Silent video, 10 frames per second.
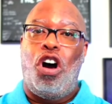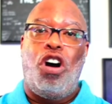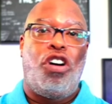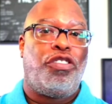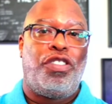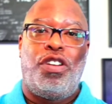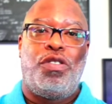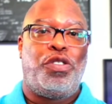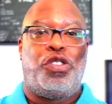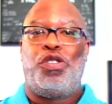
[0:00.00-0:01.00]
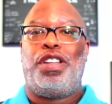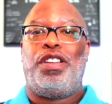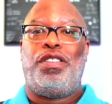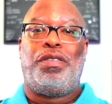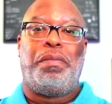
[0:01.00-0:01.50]
Although you can
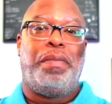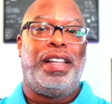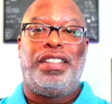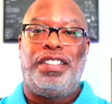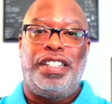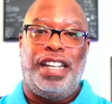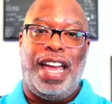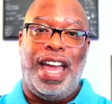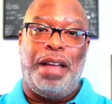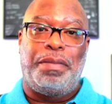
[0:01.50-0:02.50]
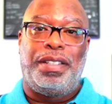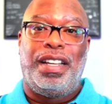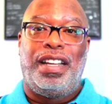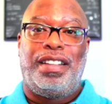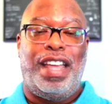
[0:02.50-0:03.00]
use messaging apps
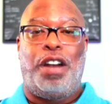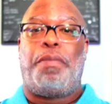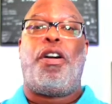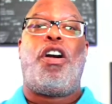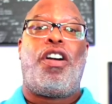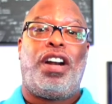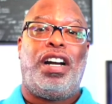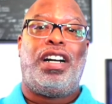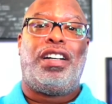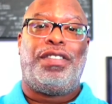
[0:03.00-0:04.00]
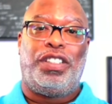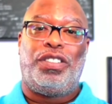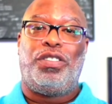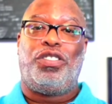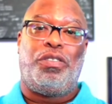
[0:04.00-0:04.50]
that are part of the
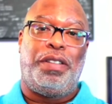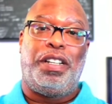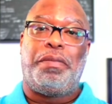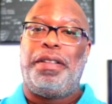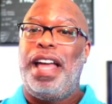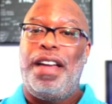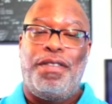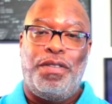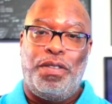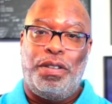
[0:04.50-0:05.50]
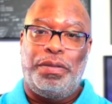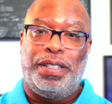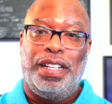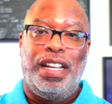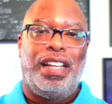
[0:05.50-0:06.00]
social media
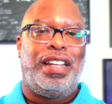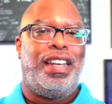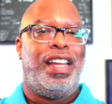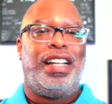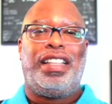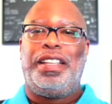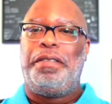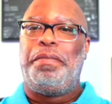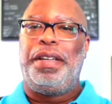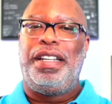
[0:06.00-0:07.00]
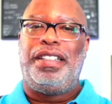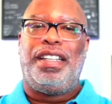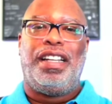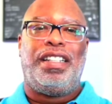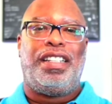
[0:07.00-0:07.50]
platforms, nothing
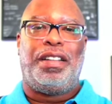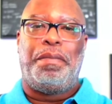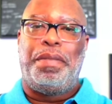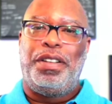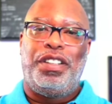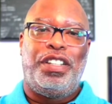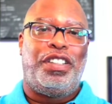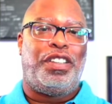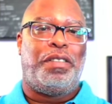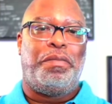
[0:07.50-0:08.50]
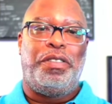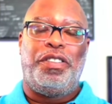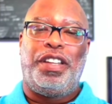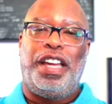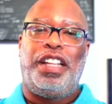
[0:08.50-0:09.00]
beats the ability to
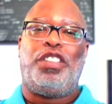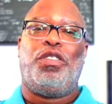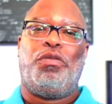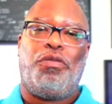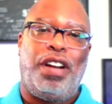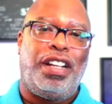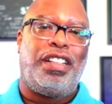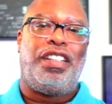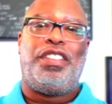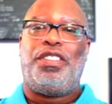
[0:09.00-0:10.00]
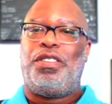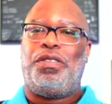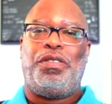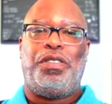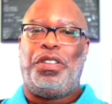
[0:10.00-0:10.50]
communicate directly to
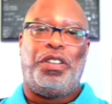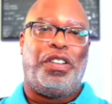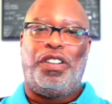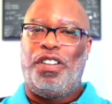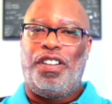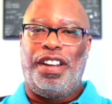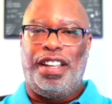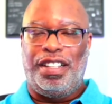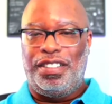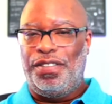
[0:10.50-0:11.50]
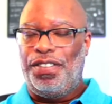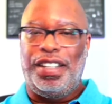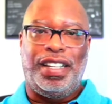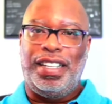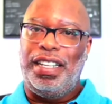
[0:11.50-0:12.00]
your audience
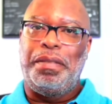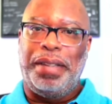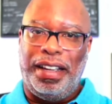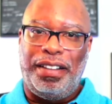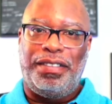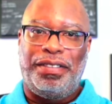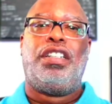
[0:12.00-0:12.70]
via email.